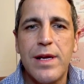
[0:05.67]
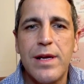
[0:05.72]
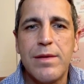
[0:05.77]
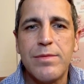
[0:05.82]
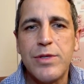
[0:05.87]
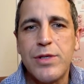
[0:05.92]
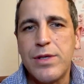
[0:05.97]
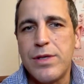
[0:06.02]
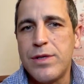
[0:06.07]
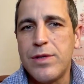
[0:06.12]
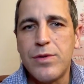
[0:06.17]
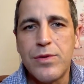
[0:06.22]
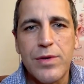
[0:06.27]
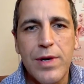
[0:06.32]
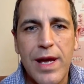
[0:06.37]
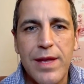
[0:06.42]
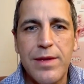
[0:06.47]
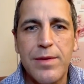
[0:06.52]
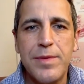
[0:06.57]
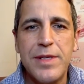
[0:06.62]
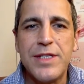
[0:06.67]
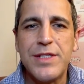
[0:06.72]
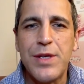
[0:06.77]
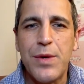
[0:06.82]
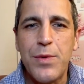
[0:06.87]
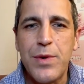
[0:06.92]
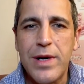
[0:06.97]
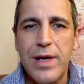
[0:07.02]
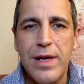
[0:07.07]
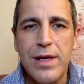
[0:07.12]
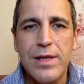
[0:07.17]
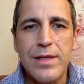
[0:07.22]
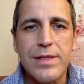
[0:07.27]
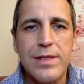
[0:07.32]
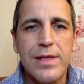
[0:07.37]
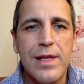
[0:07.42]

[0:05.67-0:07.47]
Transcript: I'm sure you'd rather be somewhere else,